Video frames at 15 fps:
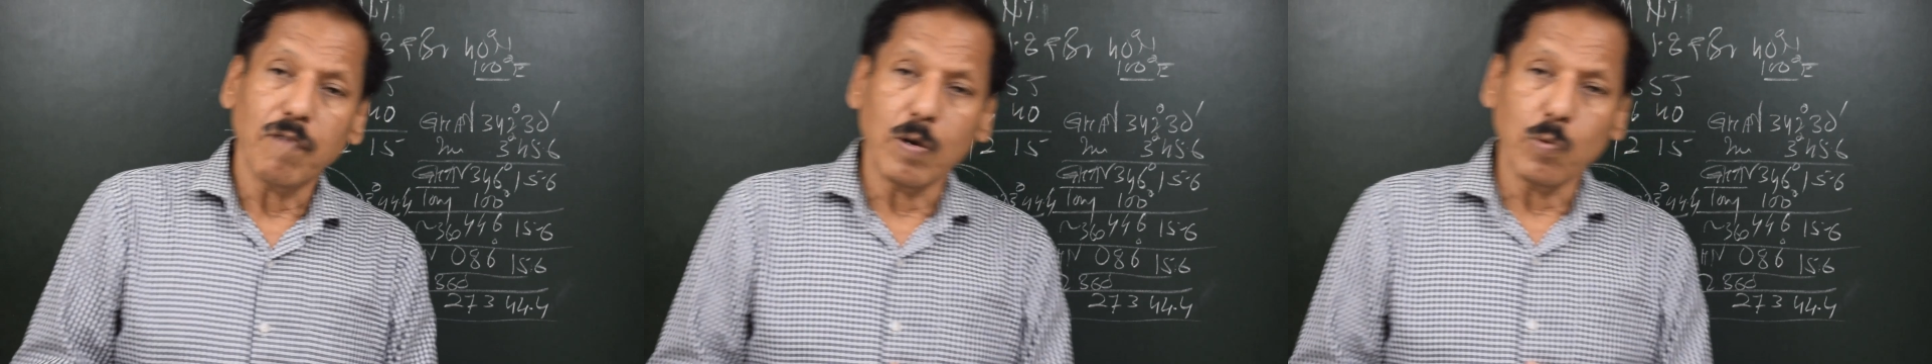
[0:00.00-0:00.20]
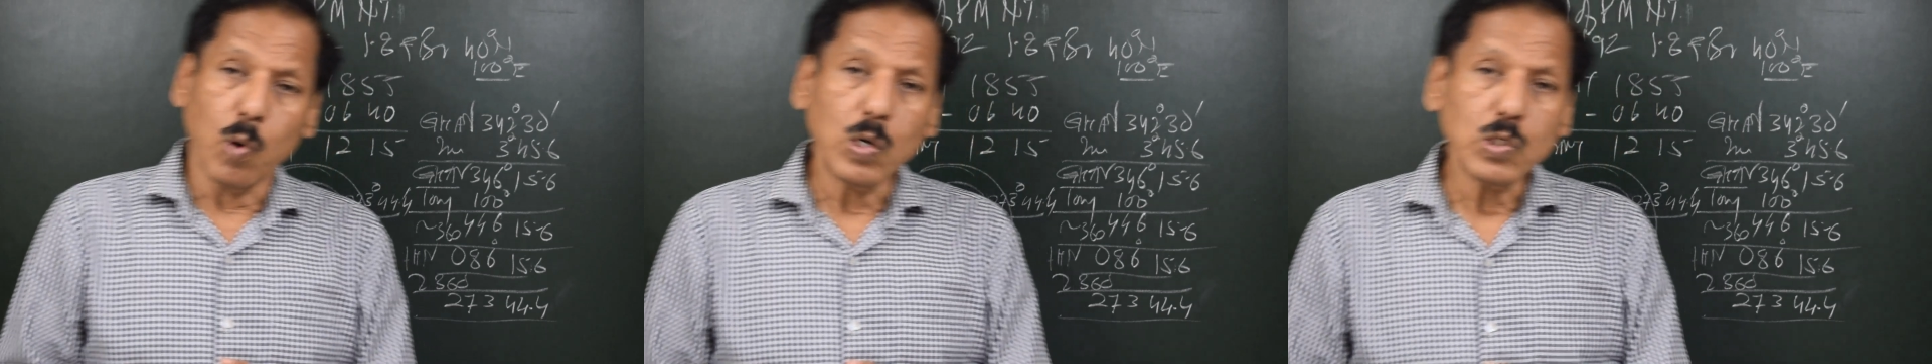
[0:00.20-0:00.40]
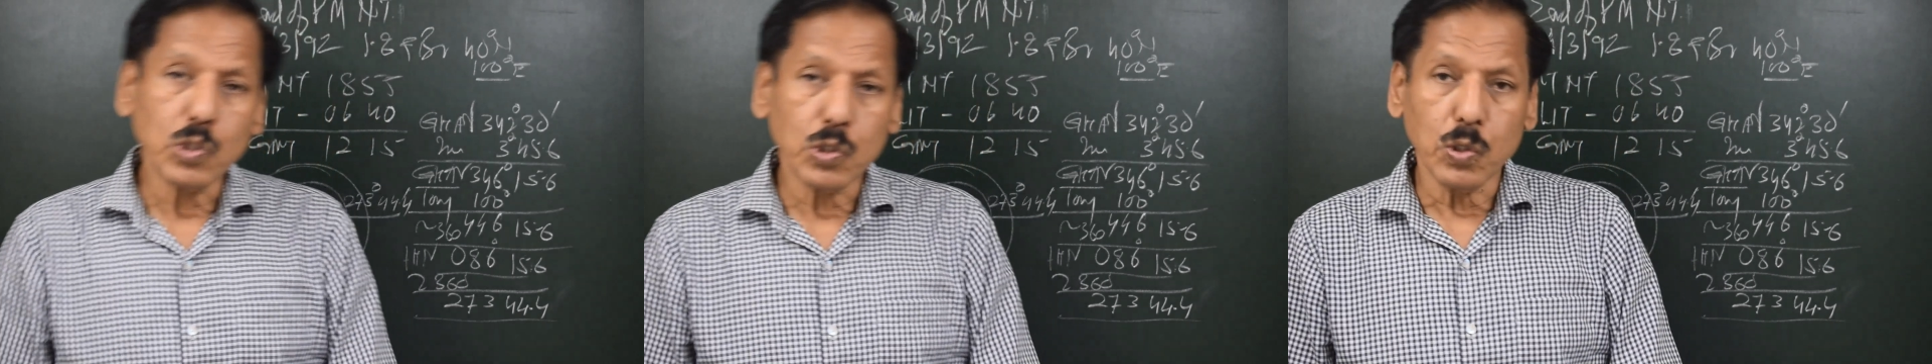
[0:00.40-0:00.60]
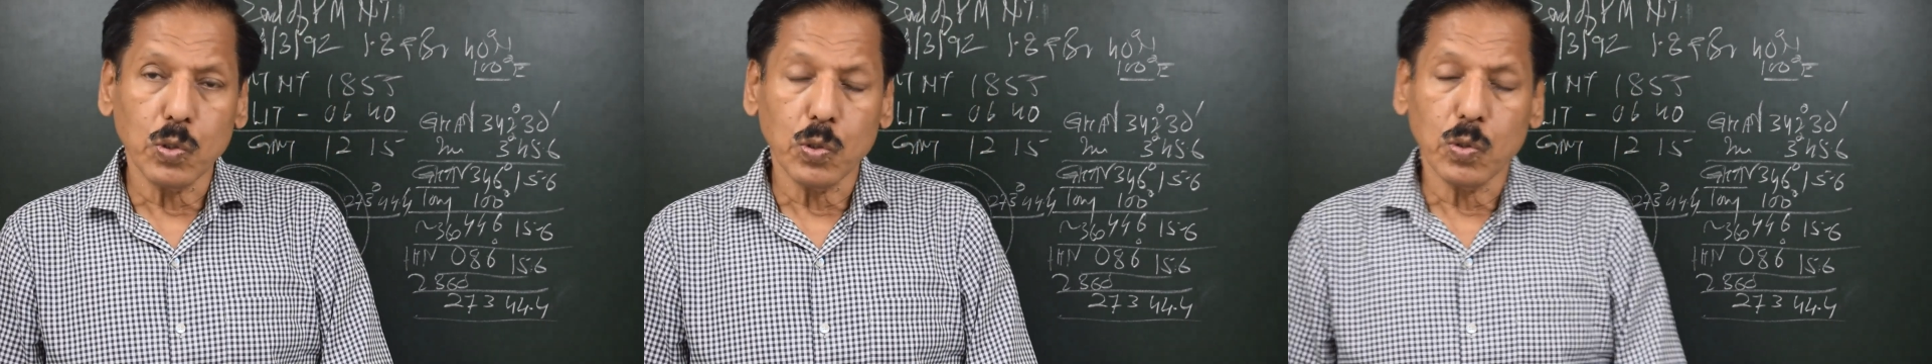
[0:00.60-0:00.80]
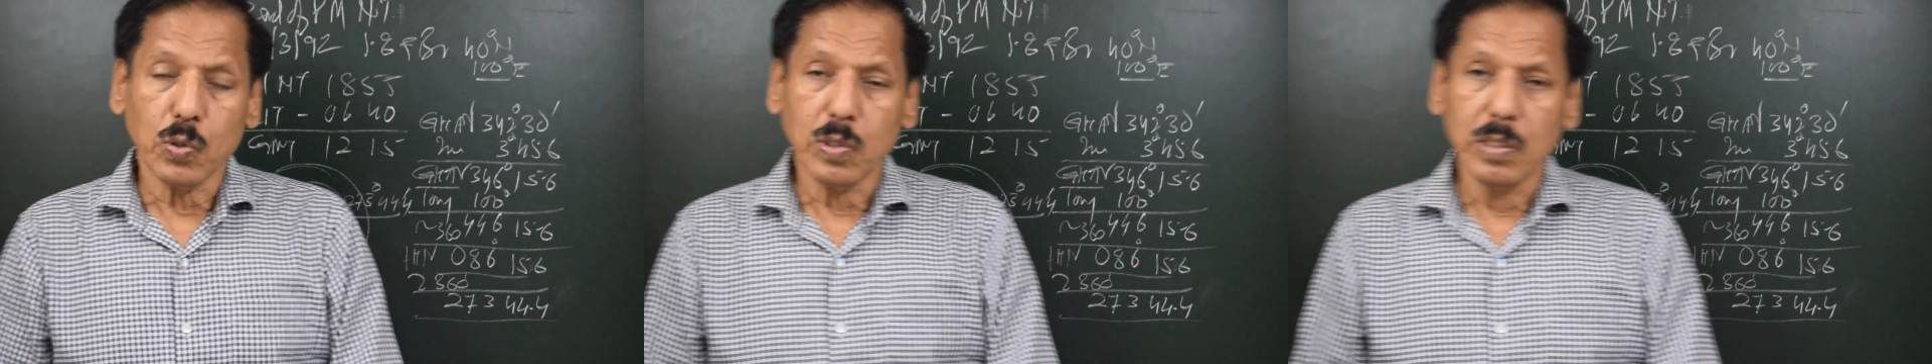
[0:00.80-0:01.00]
I want
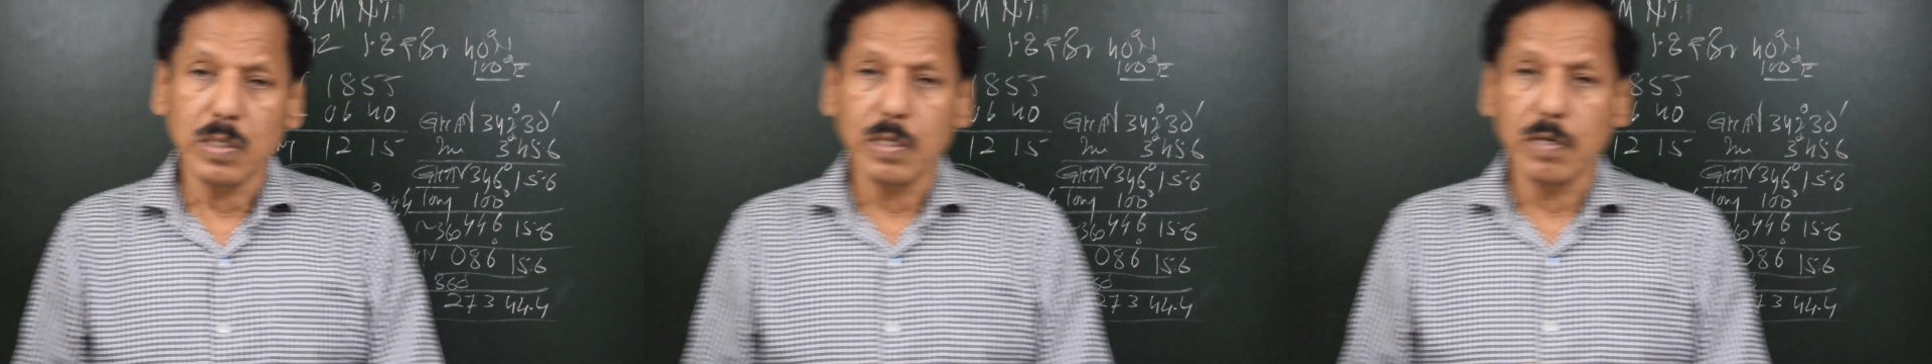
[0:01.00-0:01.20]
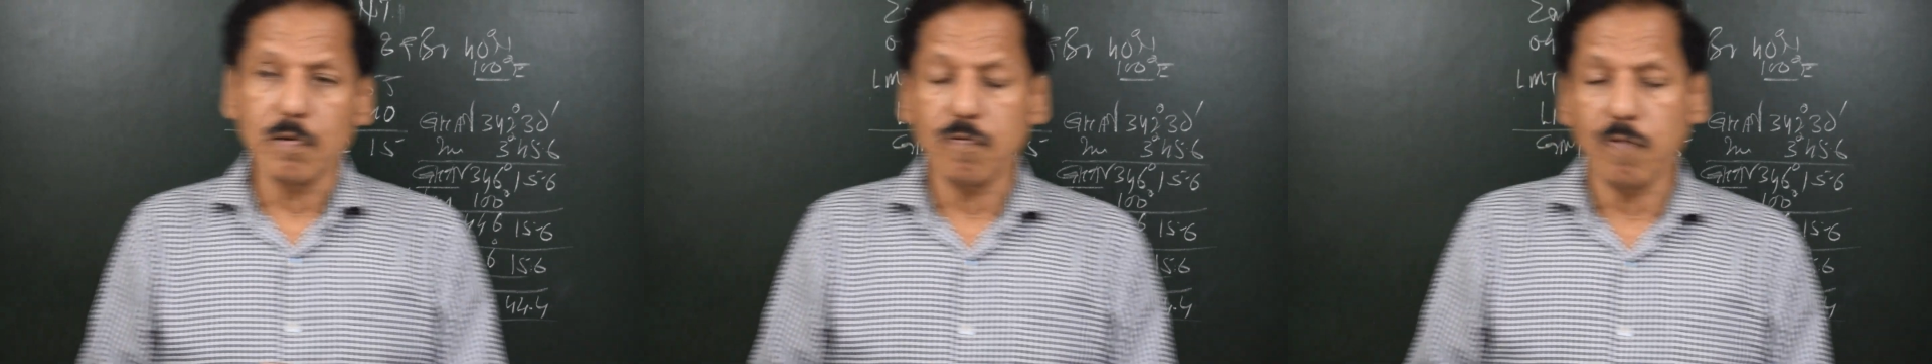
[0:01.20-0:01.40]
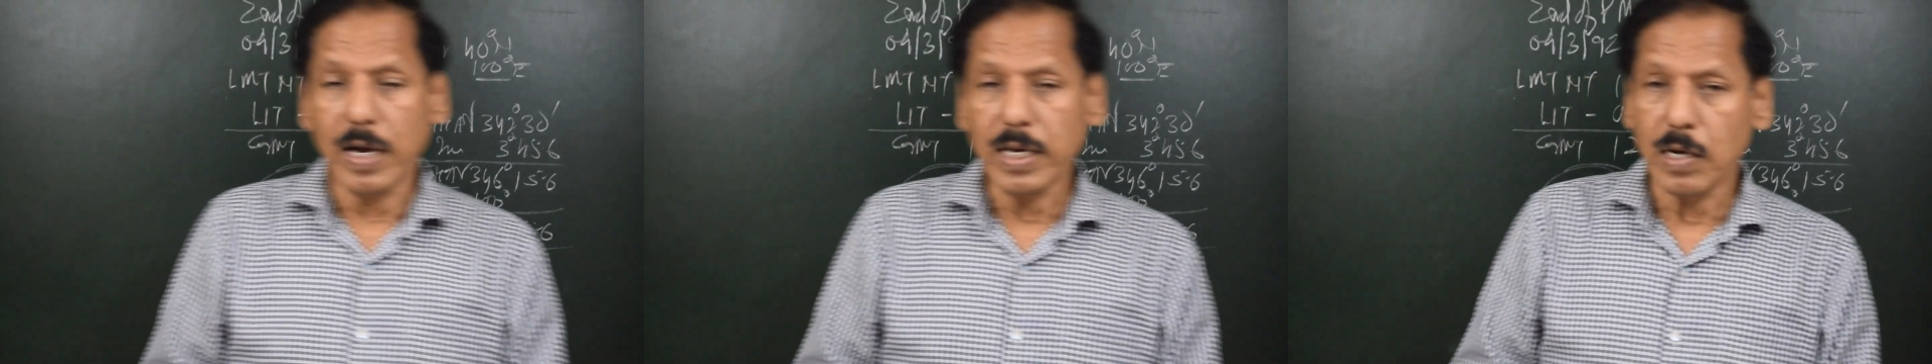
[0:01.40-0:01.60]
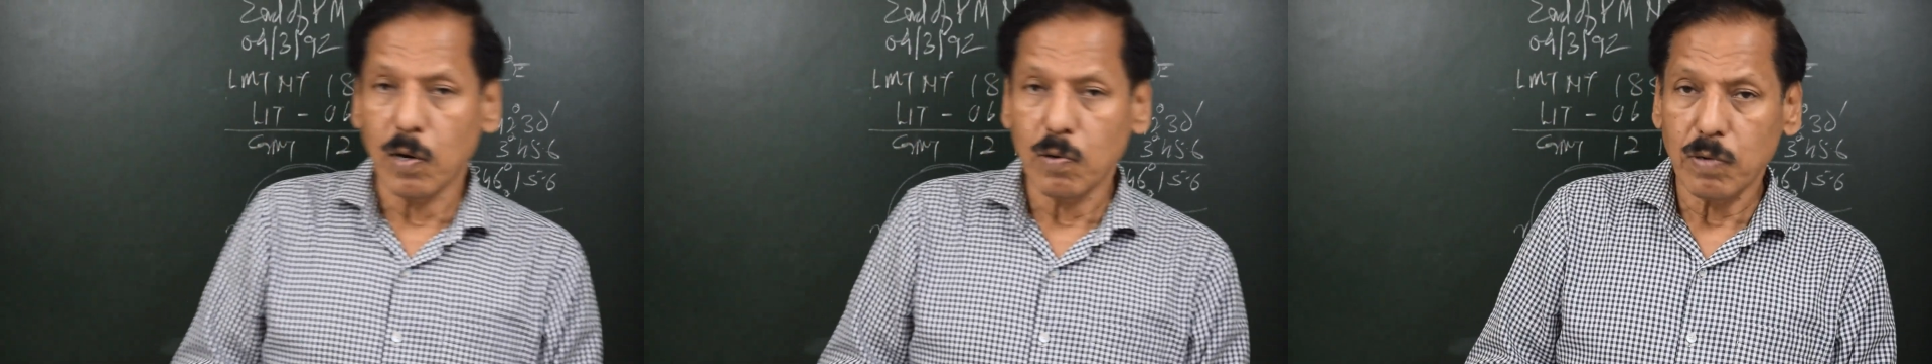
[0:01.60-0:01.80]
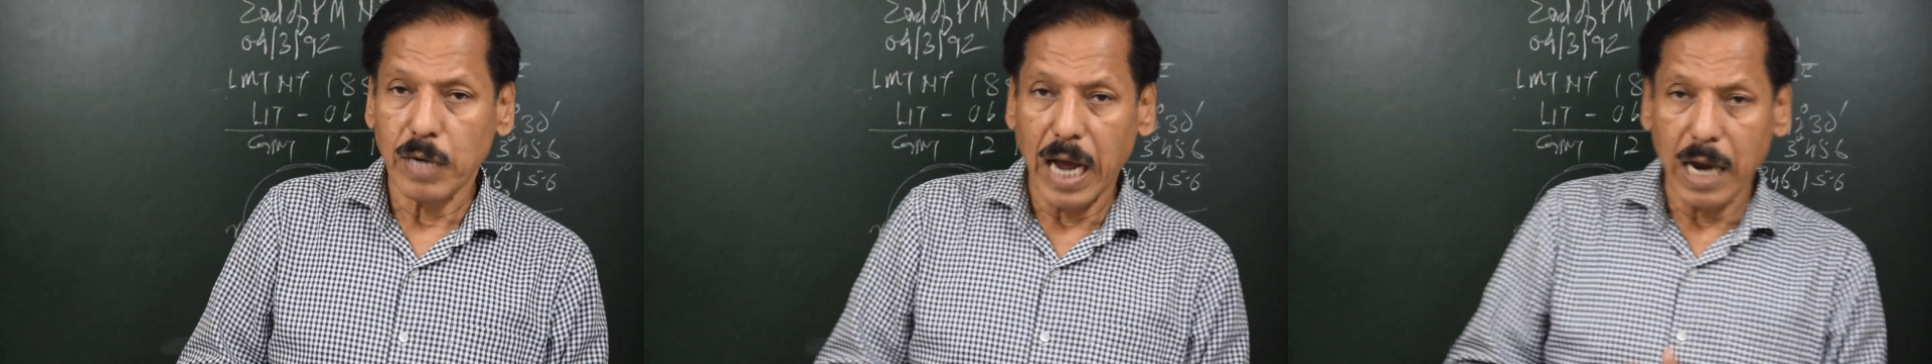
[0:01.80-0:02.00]
to find out